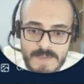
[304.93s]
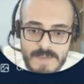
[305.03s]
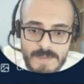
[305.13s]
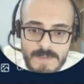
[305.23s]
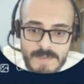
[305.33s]

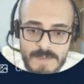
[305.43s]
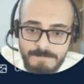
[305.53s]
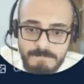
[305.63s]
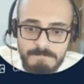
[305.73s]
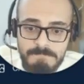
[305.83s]
Language
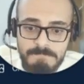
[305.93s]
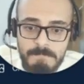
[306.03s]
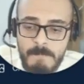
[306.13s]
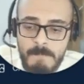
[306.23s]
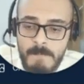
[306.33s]
also you
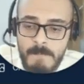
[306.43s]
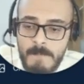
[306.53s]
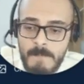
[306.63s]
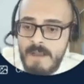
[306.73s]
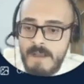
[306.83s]
can do here,
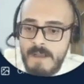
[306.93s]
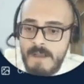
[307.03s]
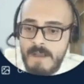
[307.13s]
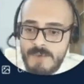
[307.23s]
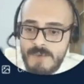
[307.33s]
and
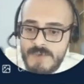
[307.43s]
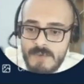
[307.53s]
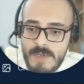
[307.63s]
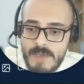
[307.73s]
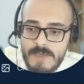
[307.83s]
advanced
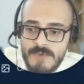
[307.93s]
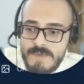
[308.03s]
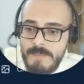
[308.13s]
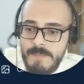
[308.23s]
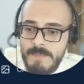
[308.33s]

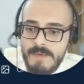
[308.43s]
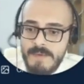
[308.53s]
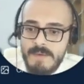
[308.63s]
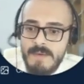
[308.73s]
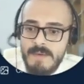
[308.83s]
multi-image
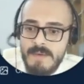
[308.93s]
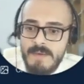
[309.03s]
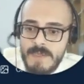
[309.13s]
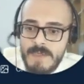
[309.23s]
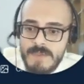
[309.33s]
storytelling.
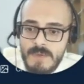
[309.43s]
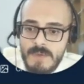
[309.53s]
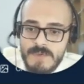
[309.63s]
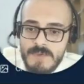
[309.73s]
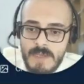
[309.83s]

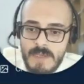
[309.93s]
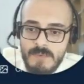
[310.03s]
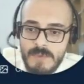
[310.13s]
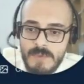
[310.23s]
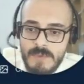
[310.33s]
Basically, you can
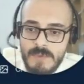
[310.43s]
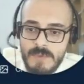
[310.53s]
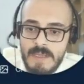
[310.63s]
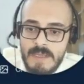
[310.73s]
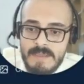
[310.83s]
upload any
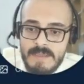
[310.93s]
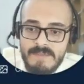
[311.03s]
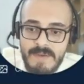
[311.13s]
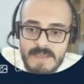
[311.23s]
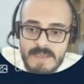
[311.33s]

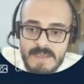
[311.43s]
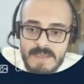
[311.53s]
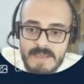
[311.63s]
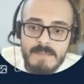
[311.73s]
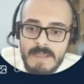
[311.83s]
image for
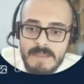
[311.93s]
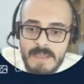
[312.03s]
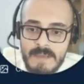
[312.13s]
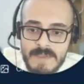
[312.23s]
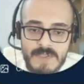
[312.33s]

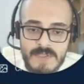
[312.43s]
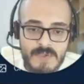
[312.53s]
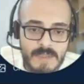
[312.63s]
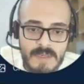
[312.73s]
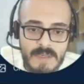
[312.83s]
character
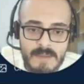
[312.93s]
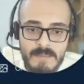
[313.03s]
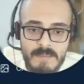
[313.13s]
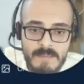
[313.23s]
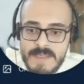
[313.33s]

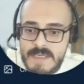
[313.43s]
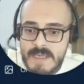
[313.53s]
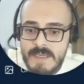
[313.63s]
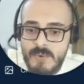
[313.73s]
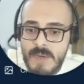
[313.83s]
consistency and
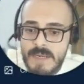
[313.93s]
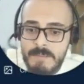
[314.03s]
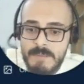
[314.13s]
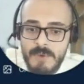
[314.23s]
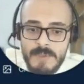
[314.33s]

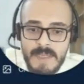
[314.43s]
continuation.